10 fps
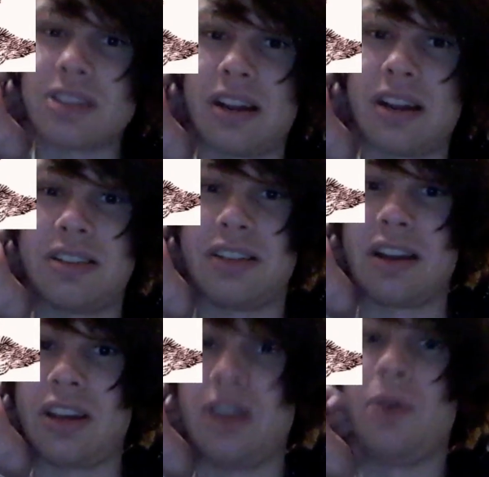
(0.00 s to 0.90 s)
innocent and
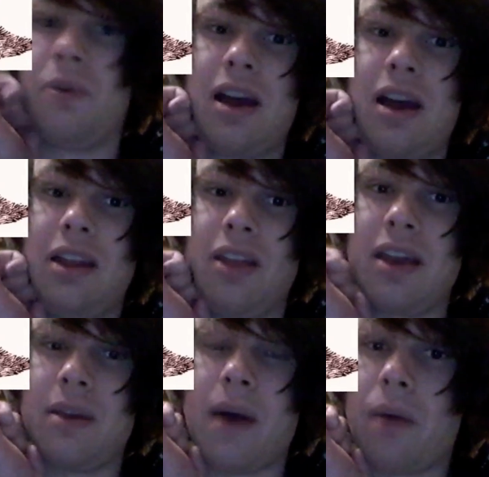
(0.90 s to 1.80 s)
cute, right?
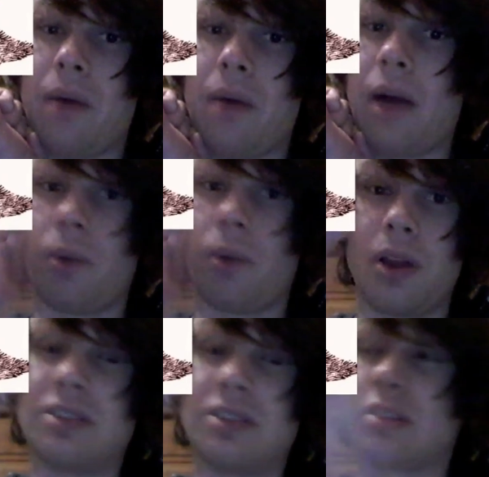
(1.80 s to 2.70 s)
Like, I, I want one of
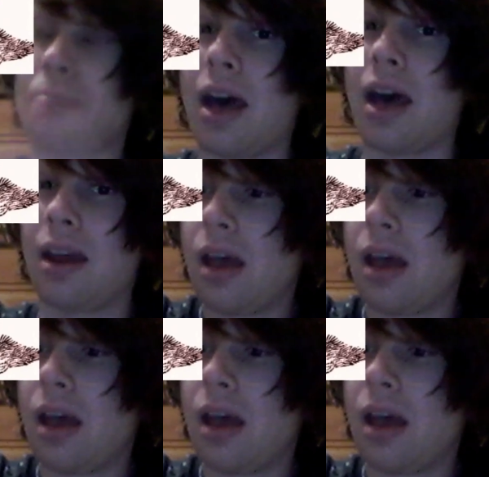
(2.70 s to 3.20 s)
these as a pet.